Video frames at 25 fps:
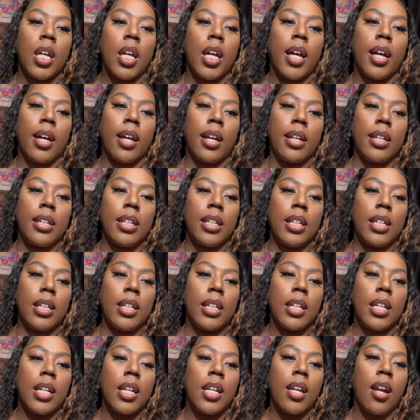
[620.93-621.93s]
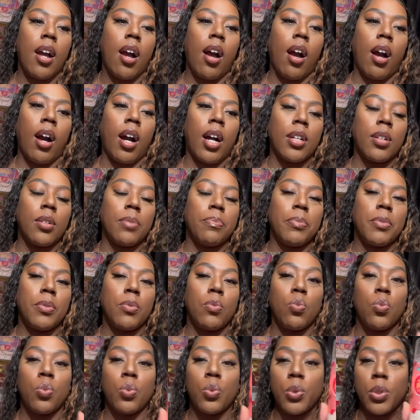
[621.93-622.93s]
honey, autumn
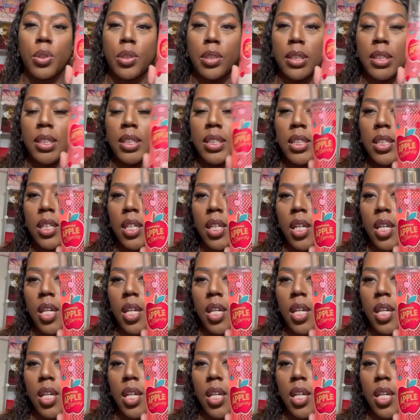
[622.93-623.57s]
woods.